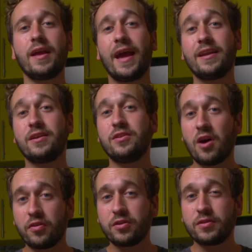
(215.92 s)
And
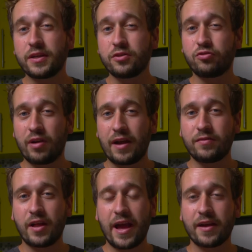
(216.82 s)
another little
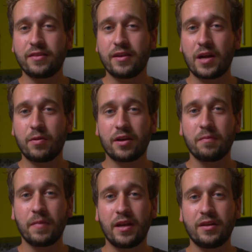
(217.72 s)
travel hack that I
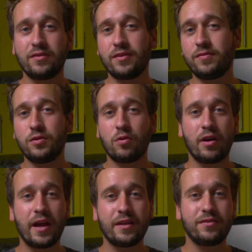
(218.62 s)
recommend is if you are at,